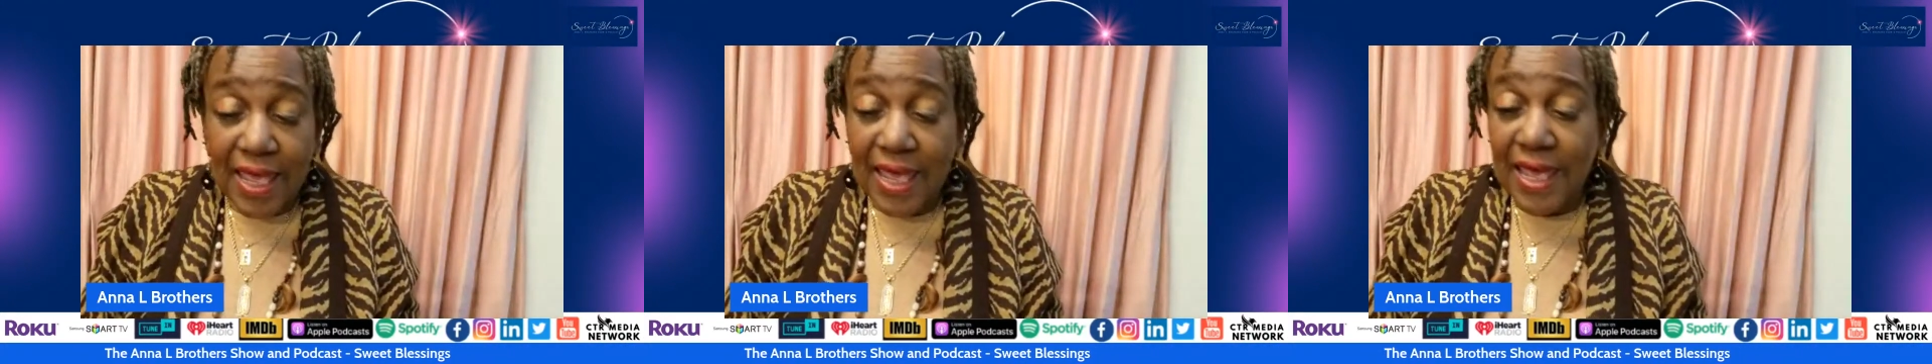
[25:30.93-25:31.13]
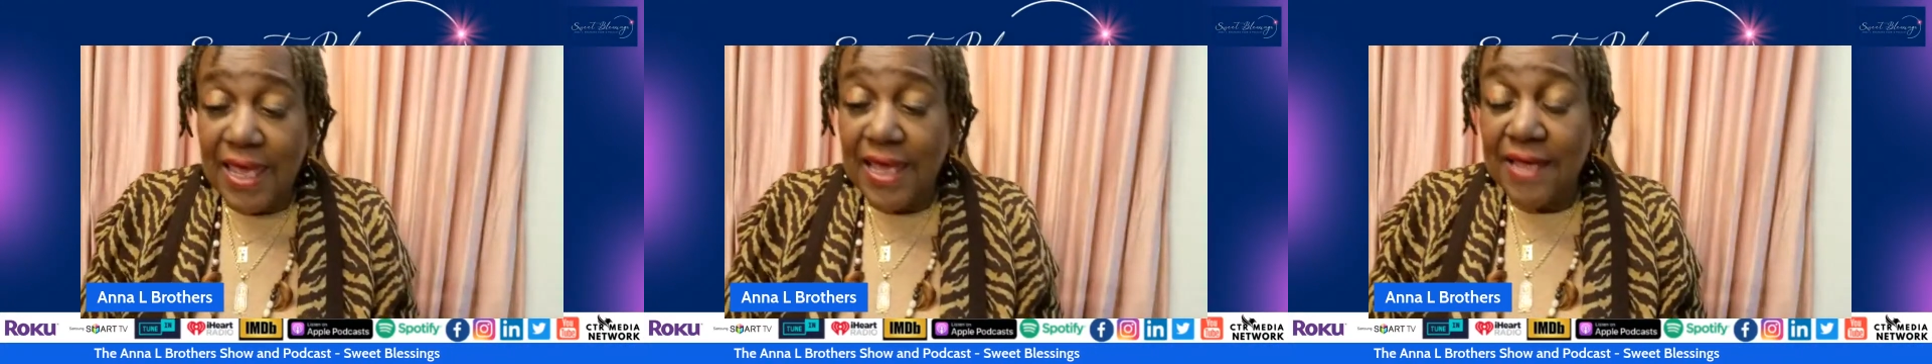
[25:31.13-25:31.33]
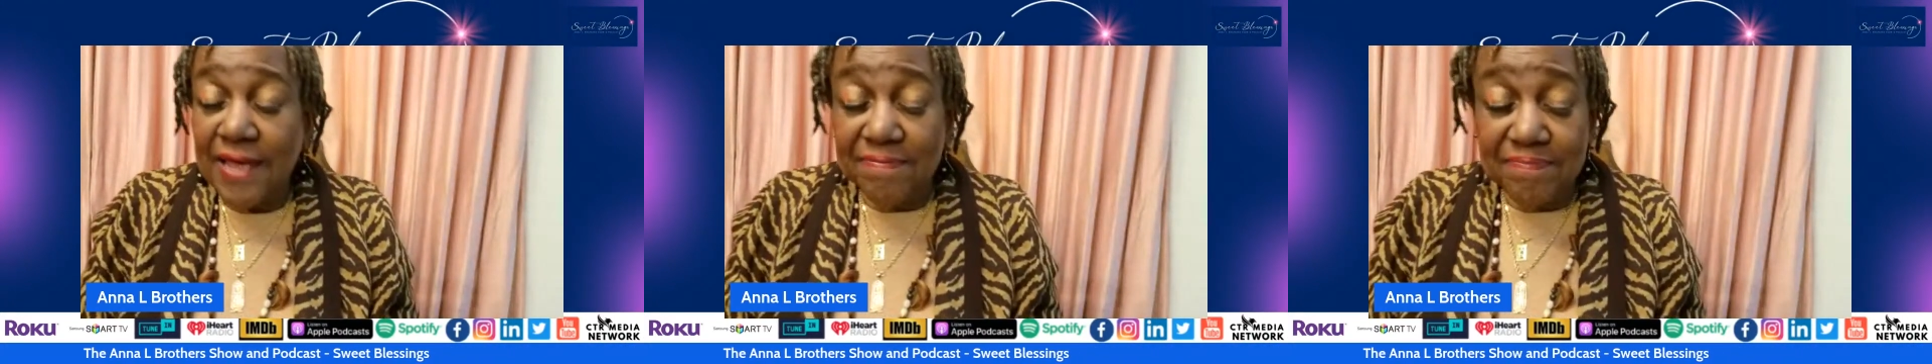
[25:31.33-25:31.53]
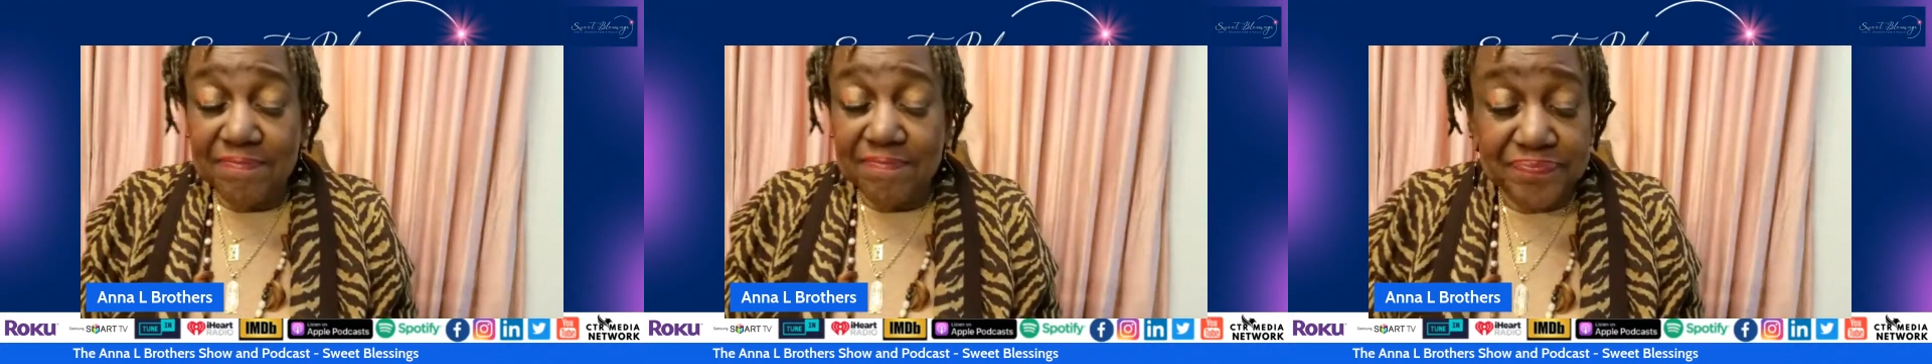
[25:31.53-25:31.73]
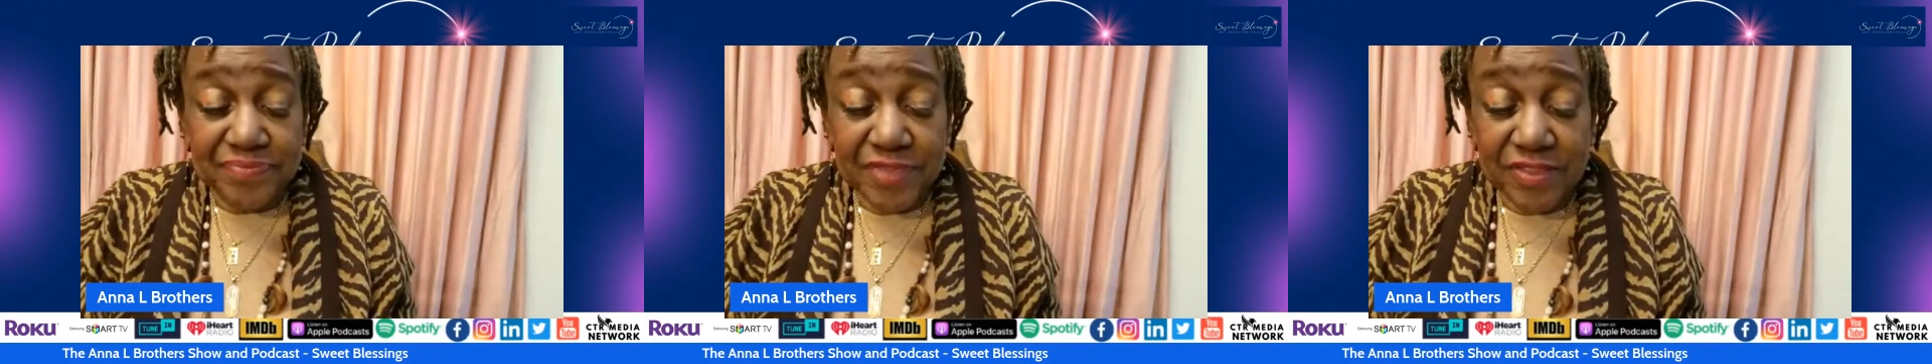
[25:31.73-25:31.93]
And
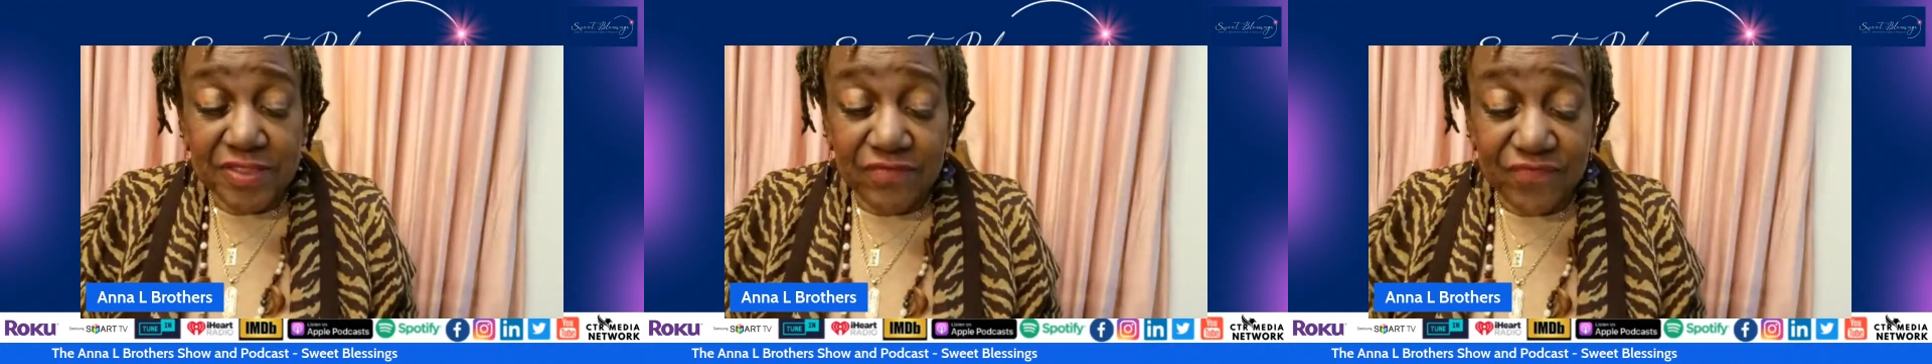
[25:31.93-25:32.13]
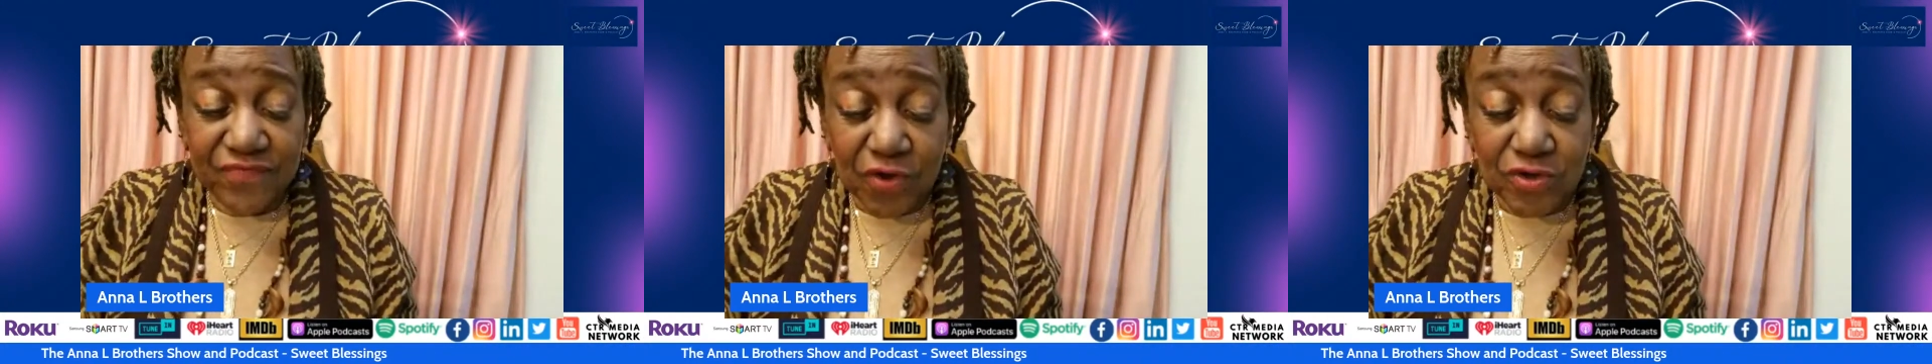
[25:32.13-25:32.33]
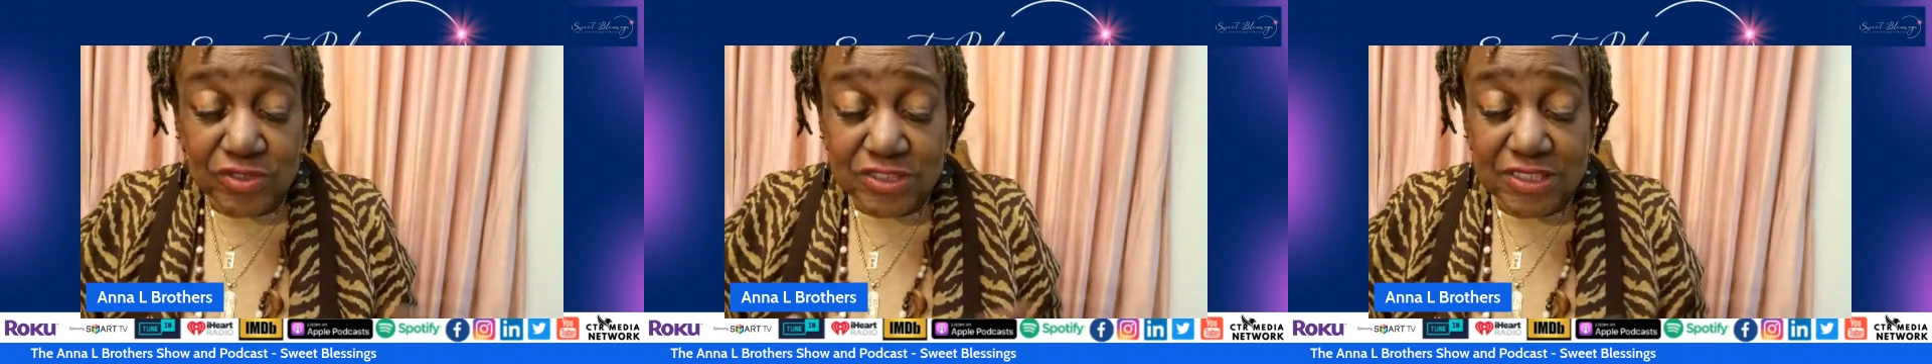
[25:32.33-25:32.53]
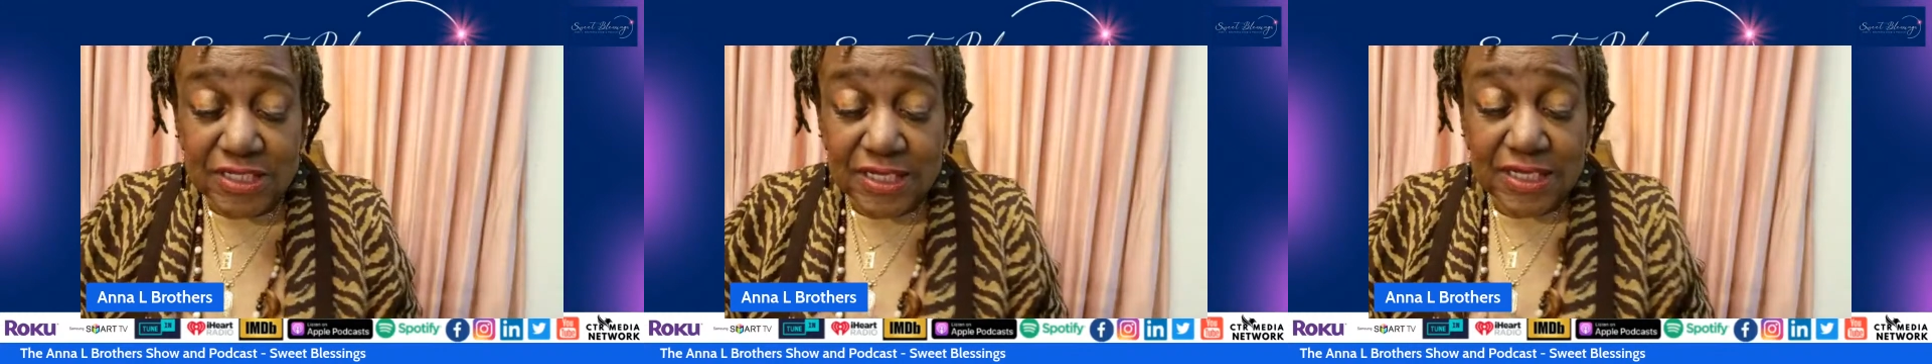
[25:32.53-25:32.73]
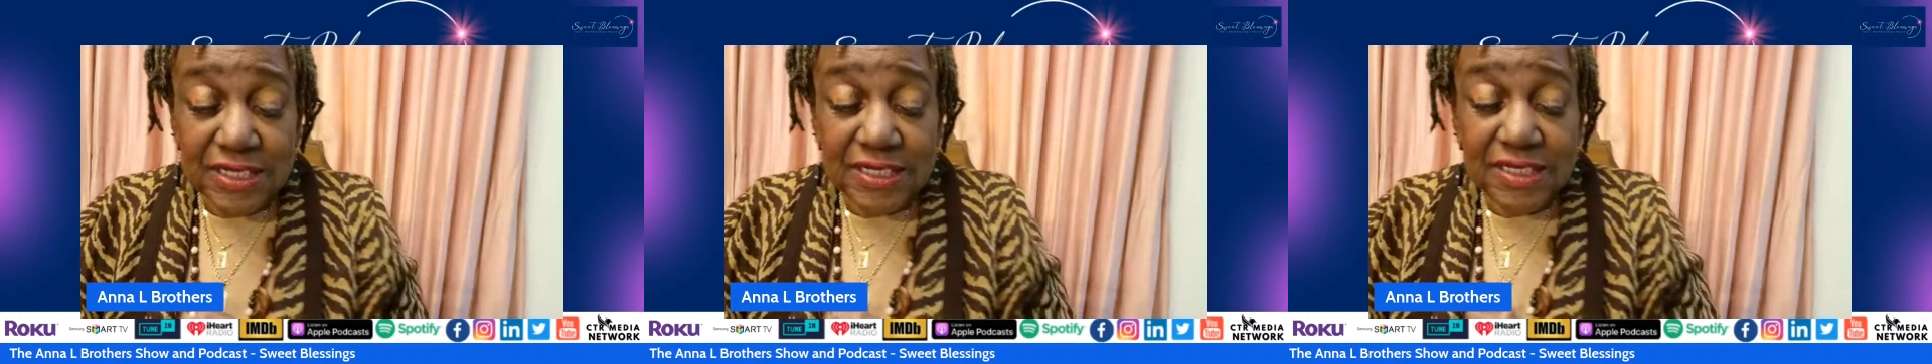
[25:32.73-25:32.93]
the first
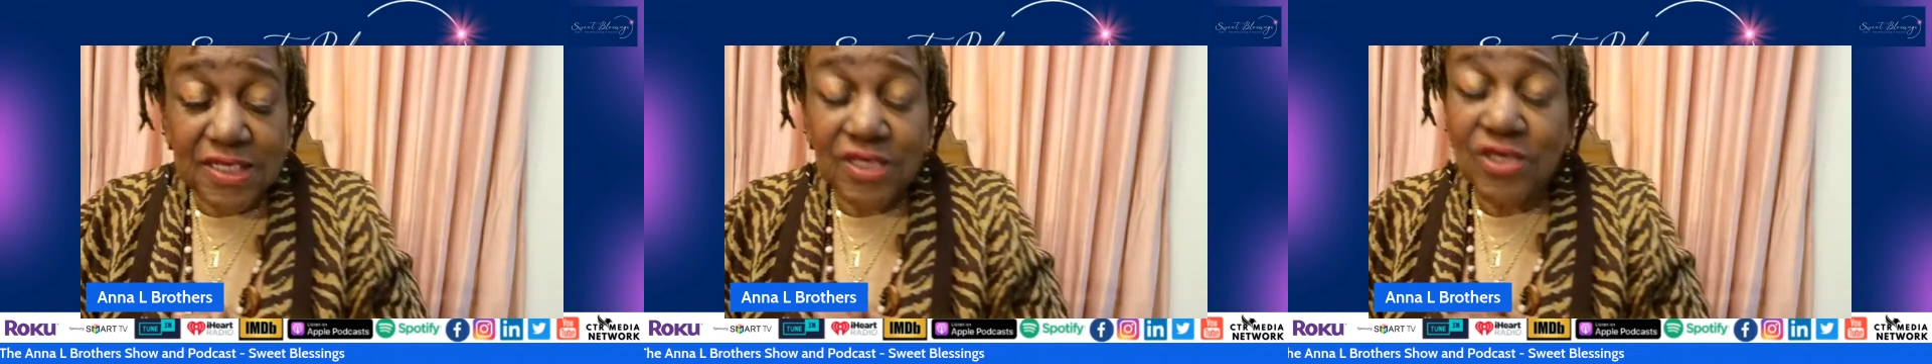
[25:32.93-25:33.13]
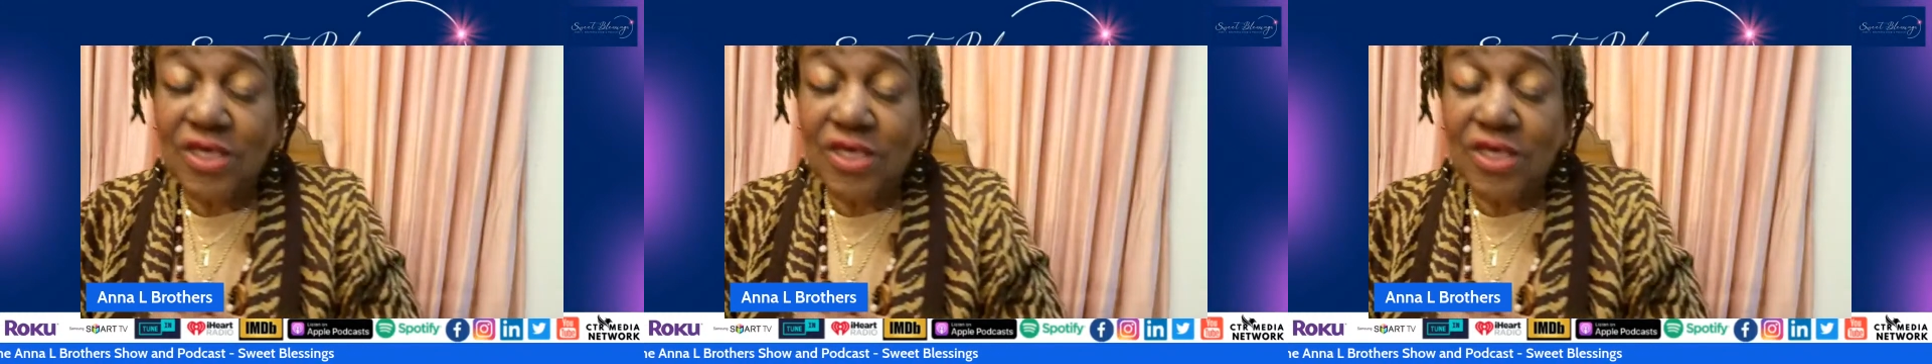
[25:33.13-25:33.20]
thing